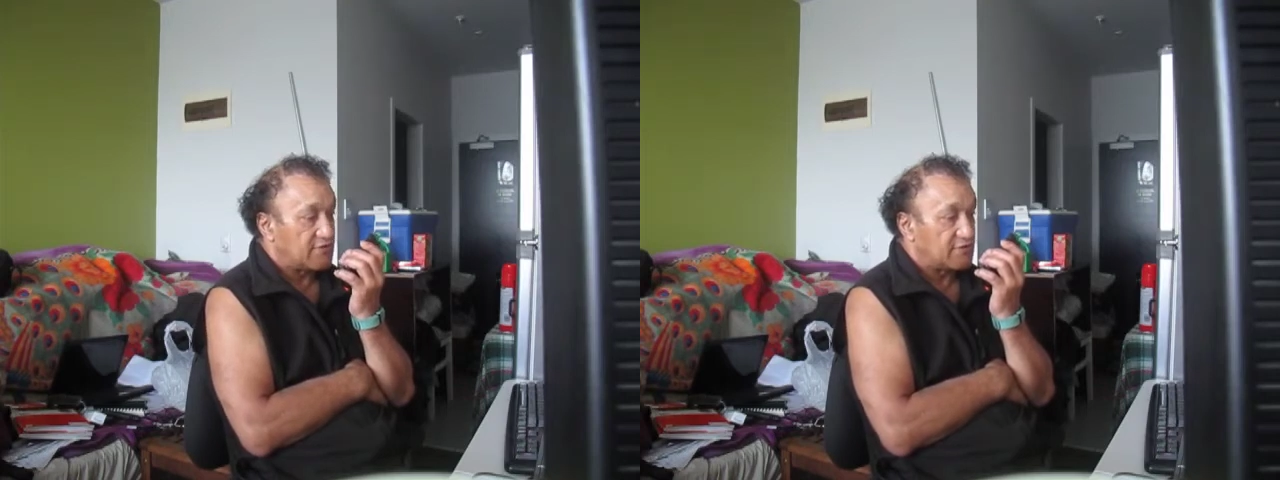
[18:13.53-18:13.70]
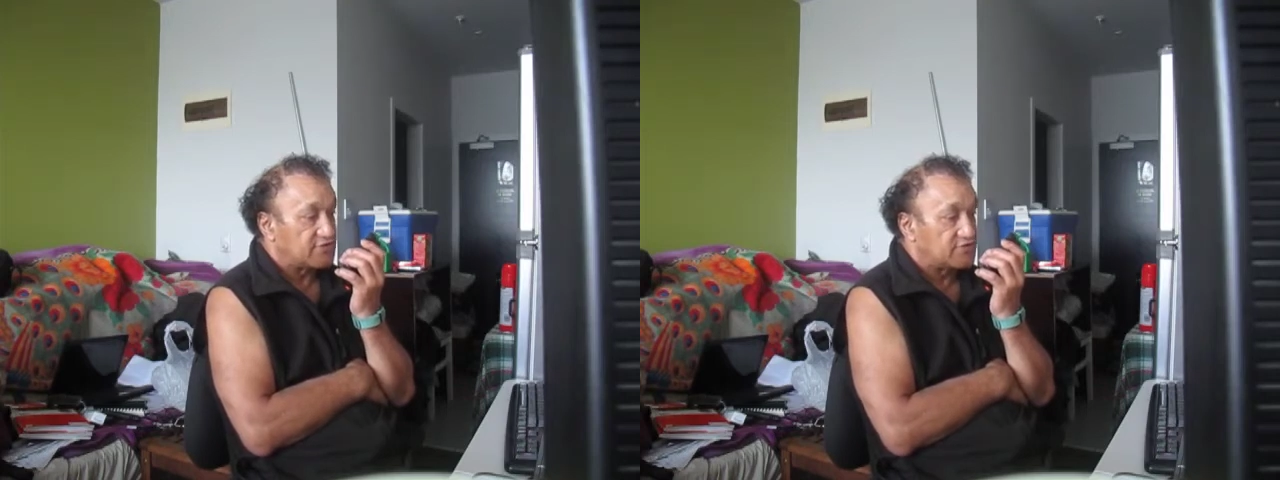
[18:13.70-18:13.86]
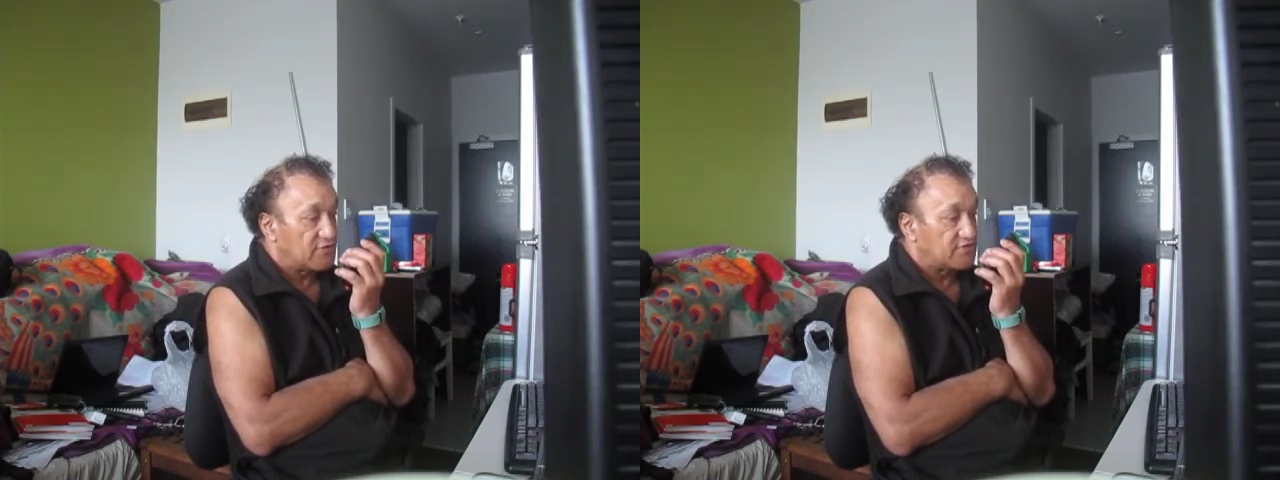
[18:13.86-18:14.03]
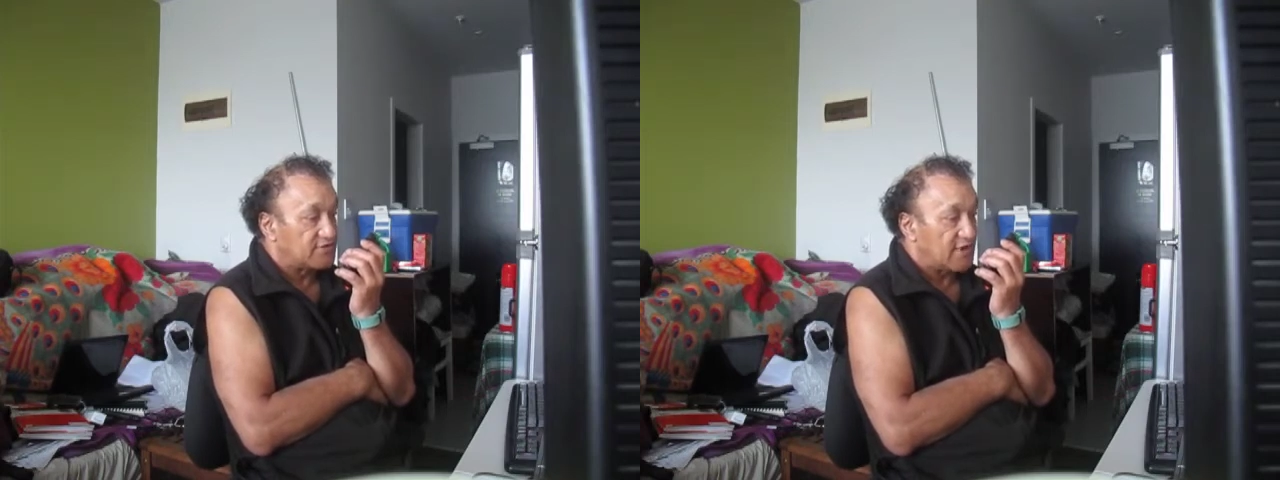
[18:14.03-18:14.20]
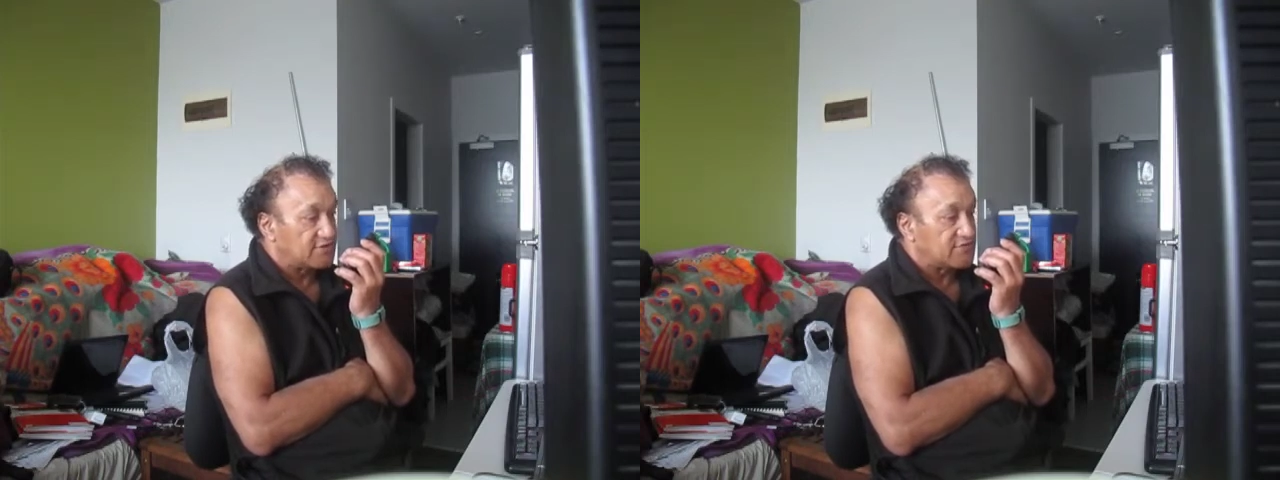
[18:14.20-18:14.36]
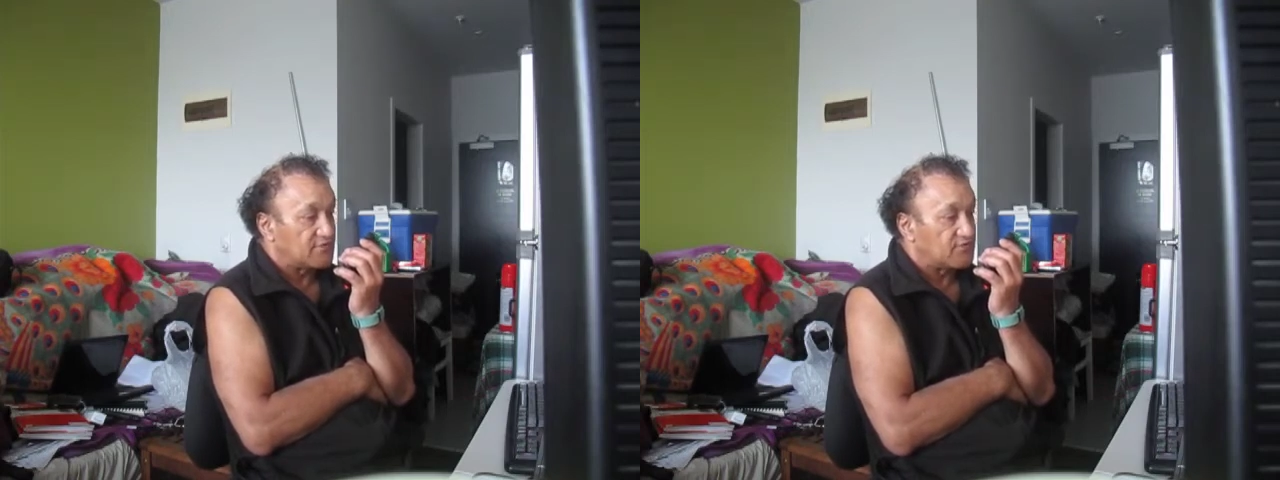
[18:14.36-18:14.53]
There's two
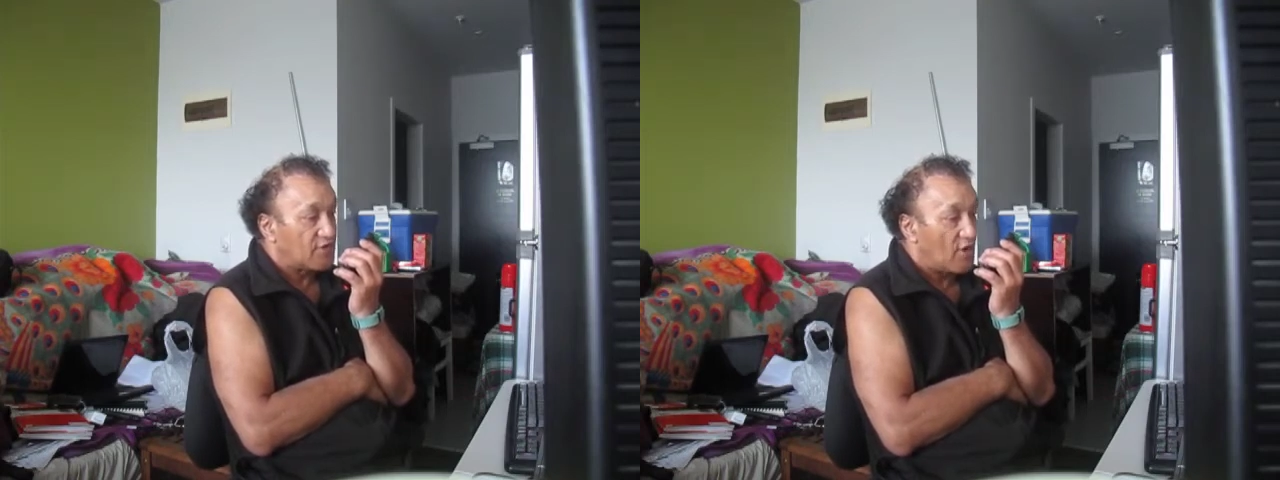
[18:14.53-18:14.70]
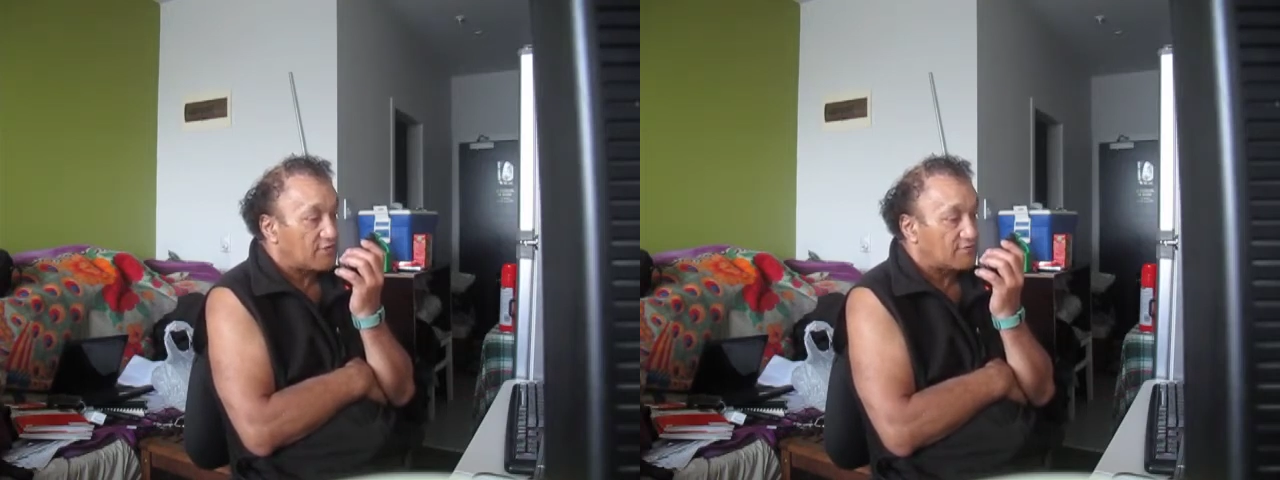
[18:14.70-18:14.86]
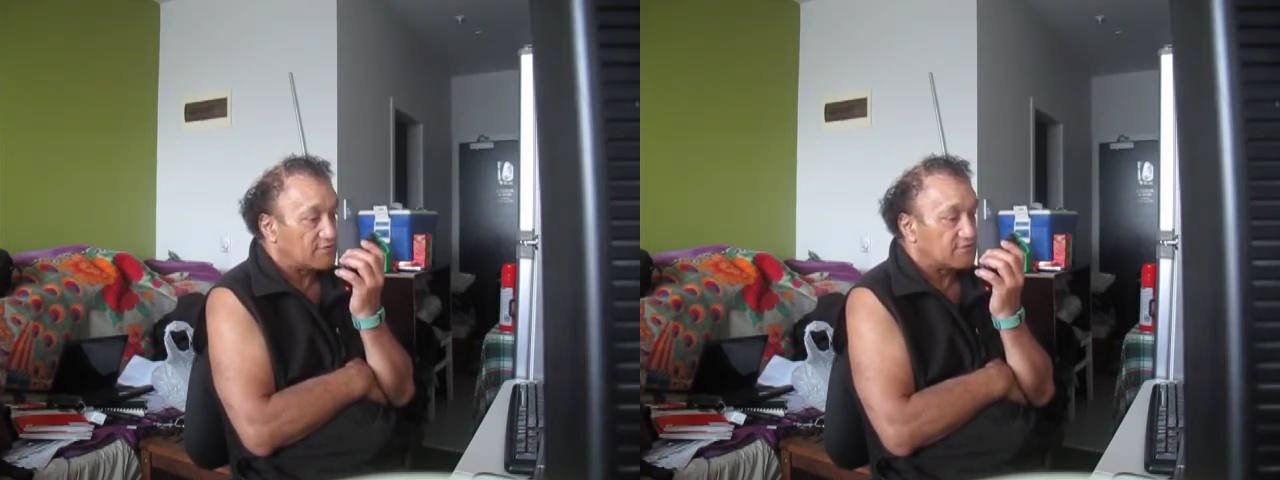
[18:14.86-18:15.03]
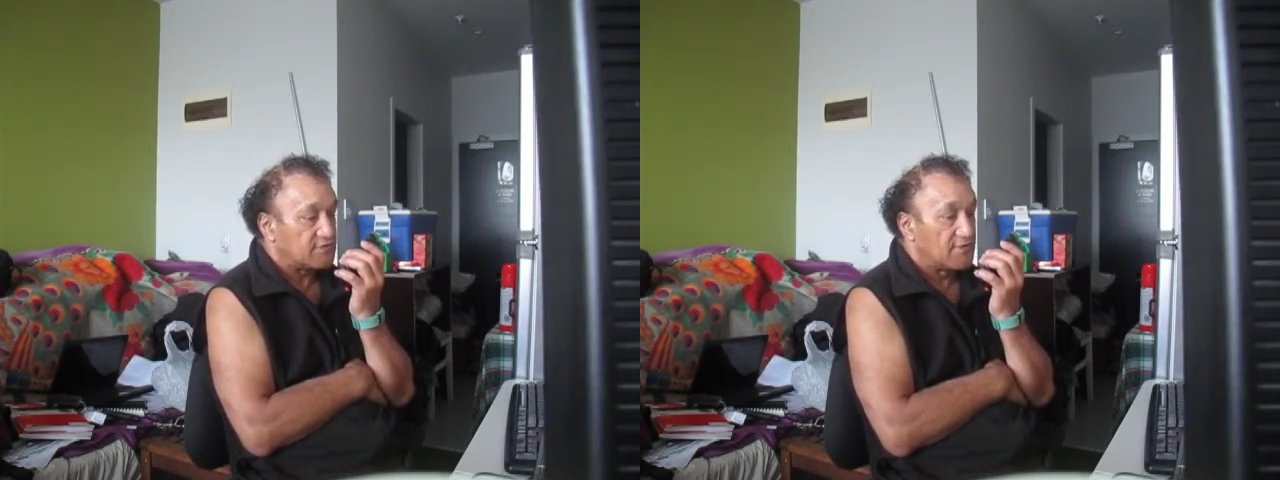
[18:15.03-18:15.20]
sets of titles,